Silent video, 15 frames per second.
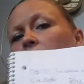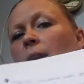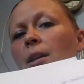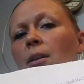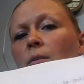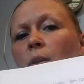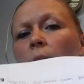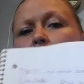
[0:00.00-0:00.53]
I
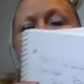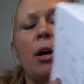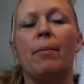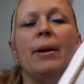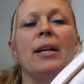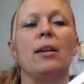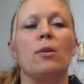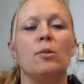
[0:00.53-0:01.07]
grabbed
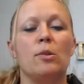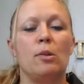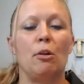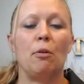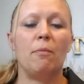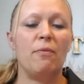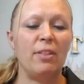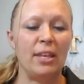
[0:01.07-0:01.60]
all my notes, so
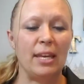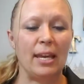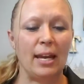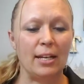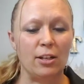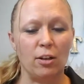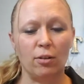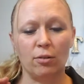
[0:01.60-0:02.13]
hopefully
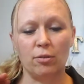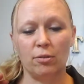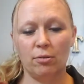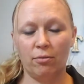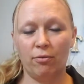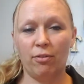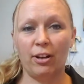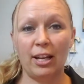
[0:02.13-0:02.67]
I don't
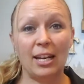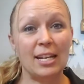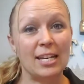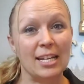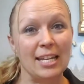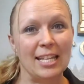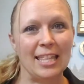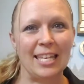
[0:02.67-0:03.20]
forget
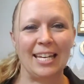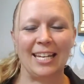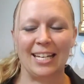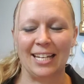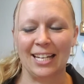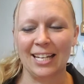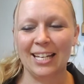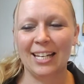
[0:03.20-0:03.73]

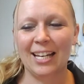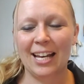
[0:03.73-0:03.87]
anything.